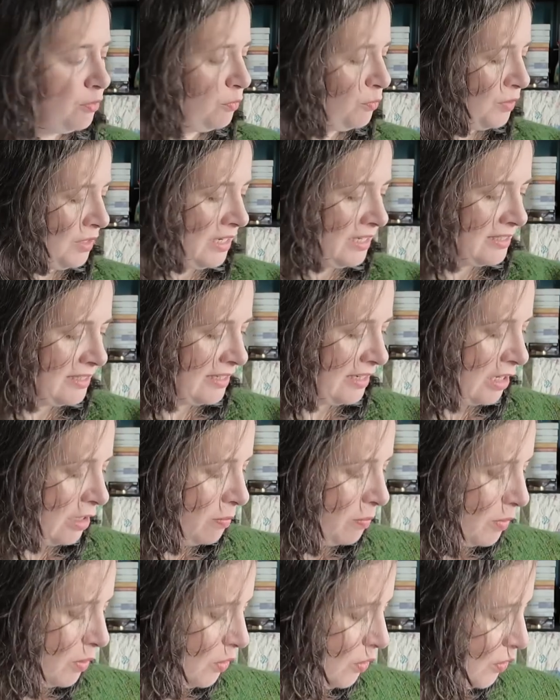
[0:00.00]
knitted
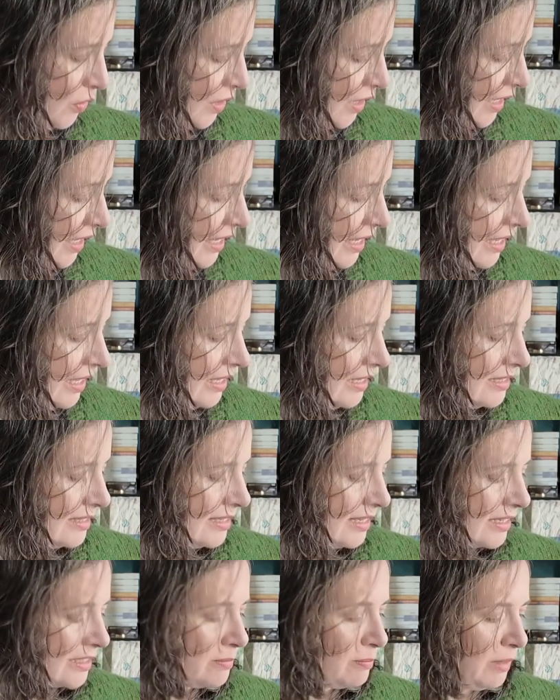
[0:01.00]
up on
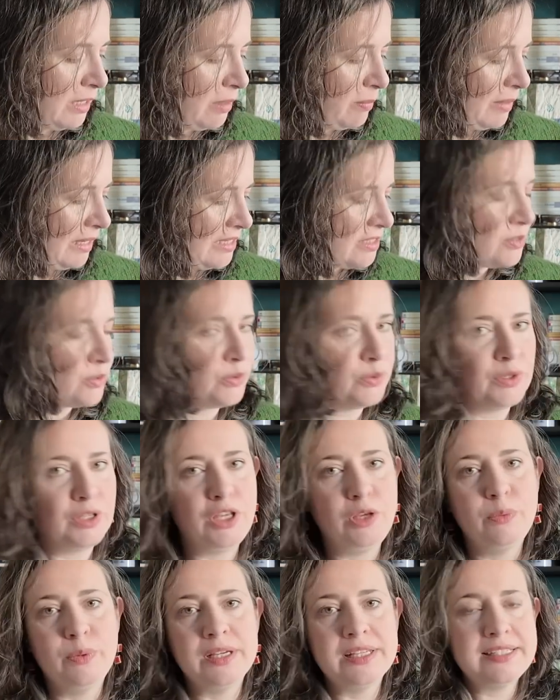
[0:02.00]
6mm or
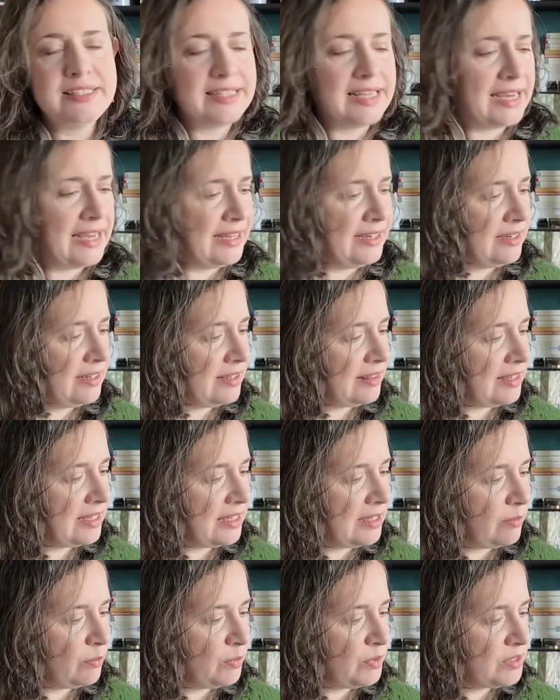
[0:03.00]
US 10, I think
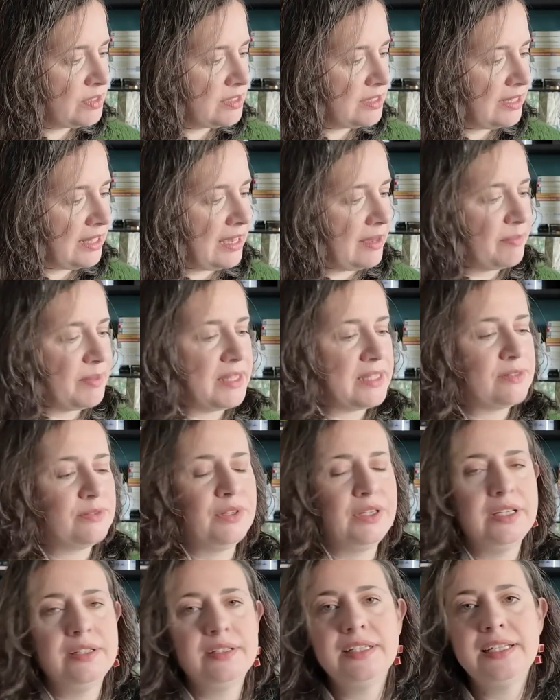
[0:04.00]
it was. Yeah, that's
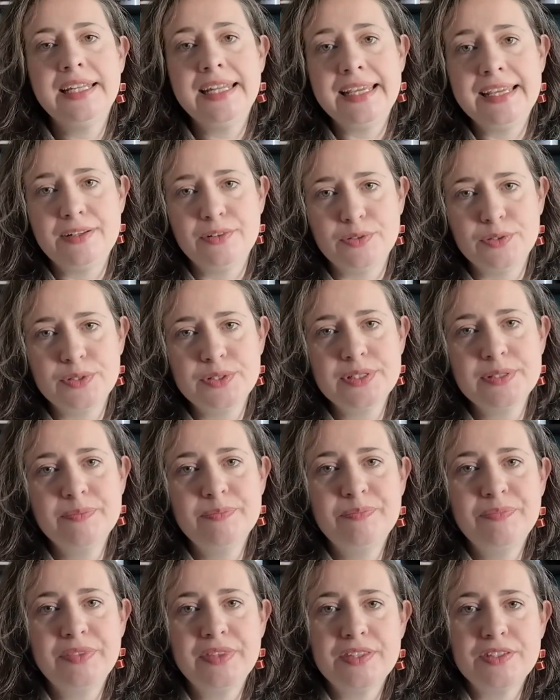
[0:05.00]
right, needles.
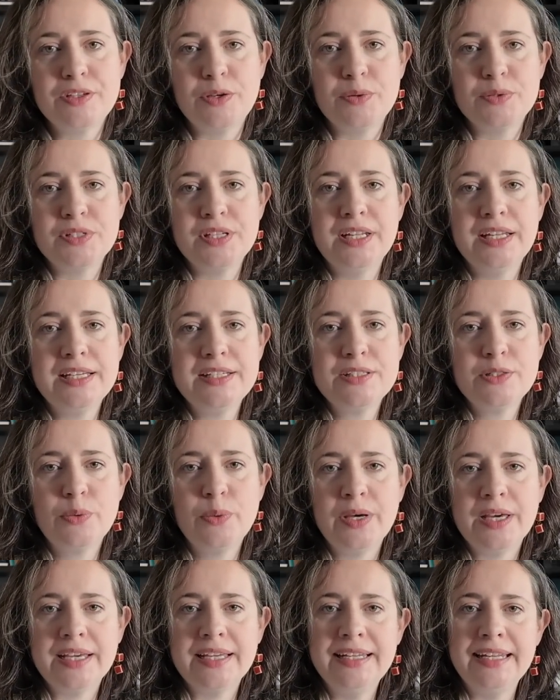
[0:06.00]
So it's a nice
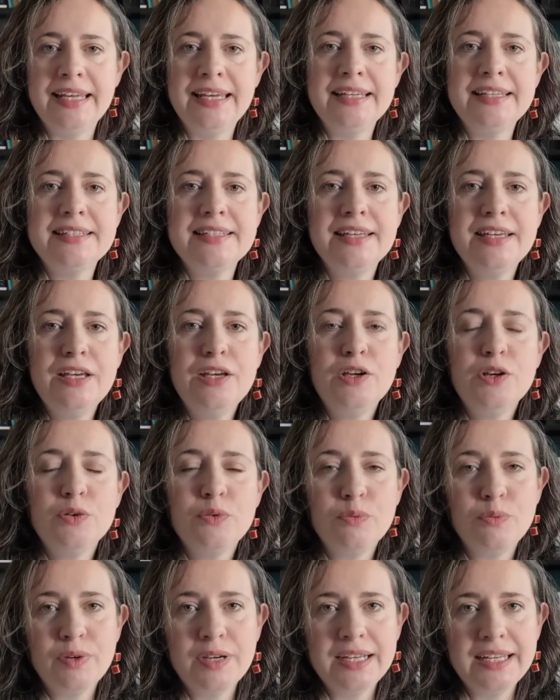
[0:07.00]
quick knit,
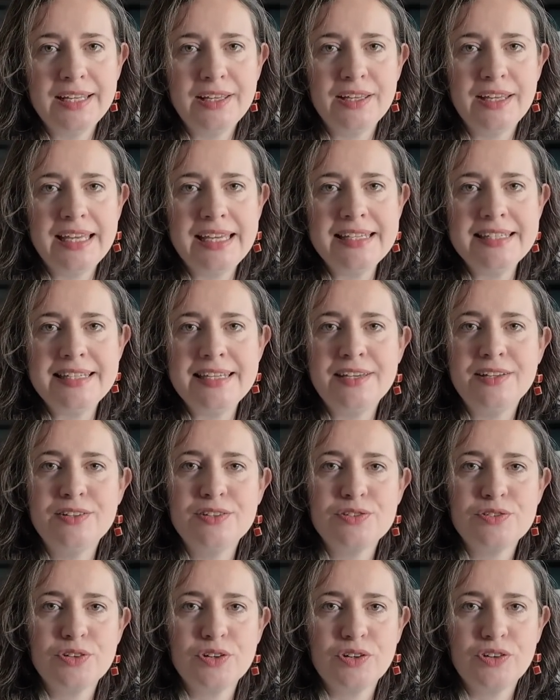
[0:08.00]
really easy
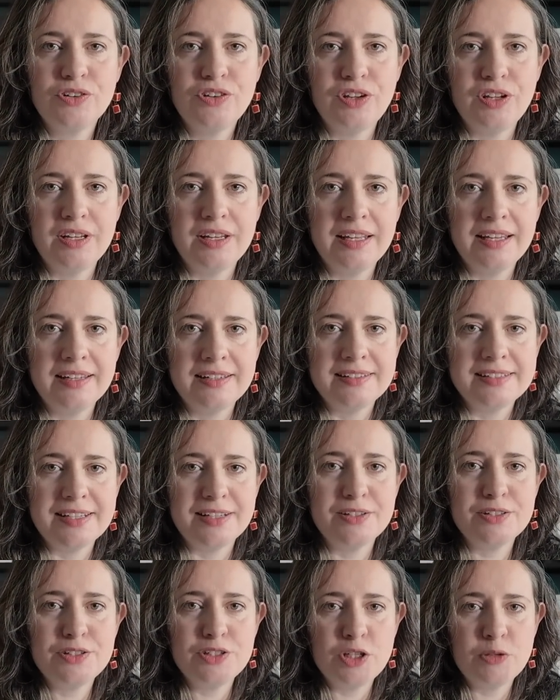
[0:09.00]
construction,
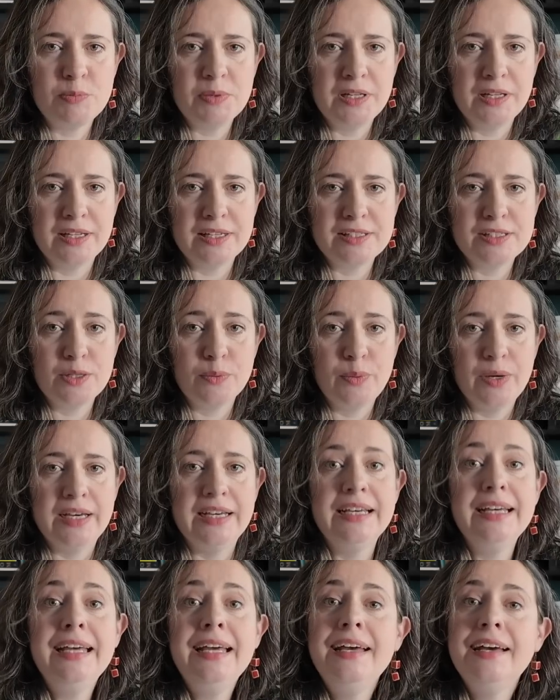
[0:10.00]
and super nice to
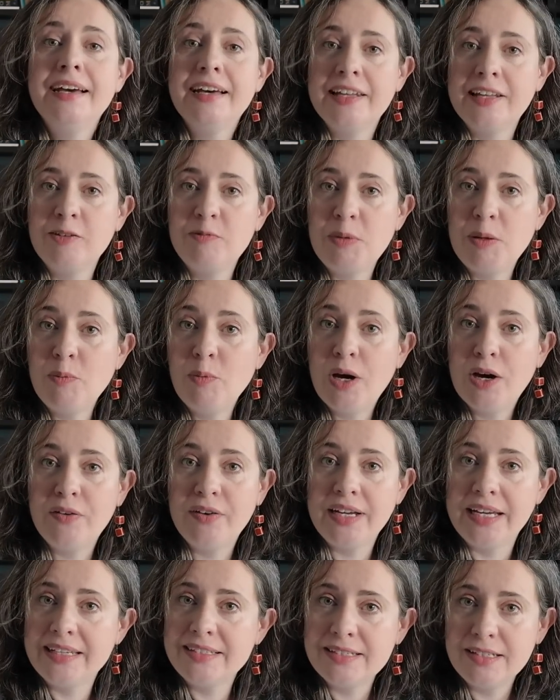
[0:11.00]
wear. And I've been
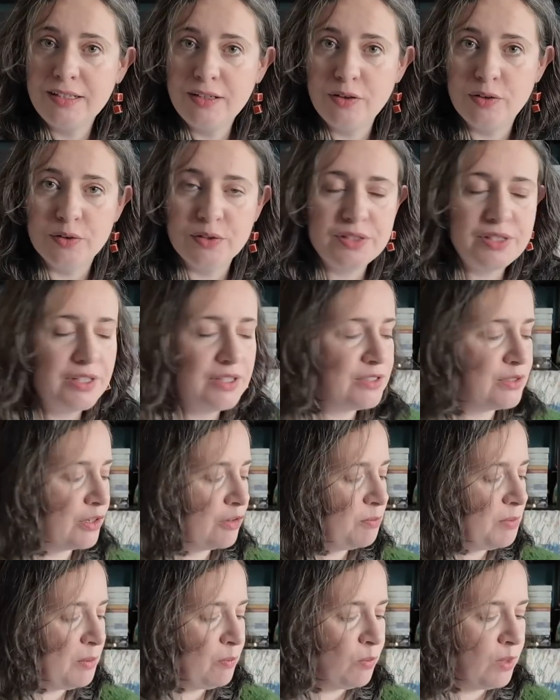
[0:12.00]
wearing it a lot. So I've
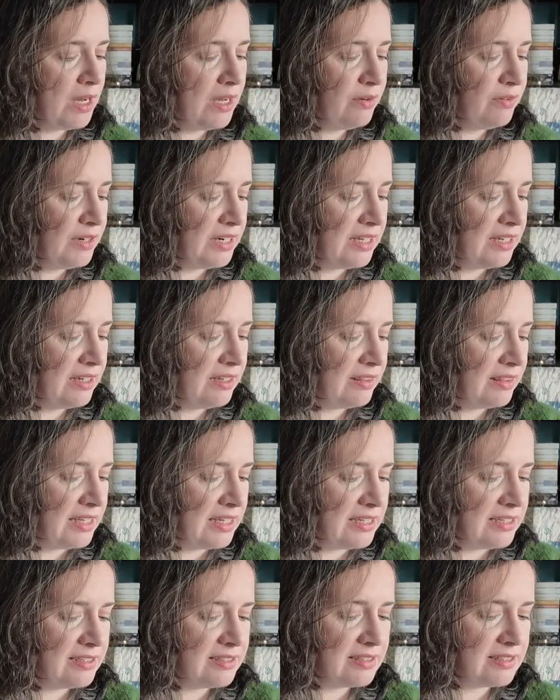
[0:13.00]
been wearing
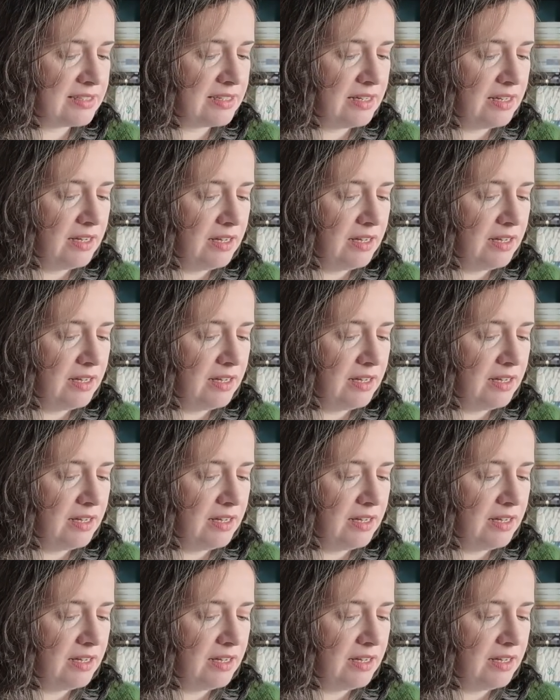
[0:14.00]
this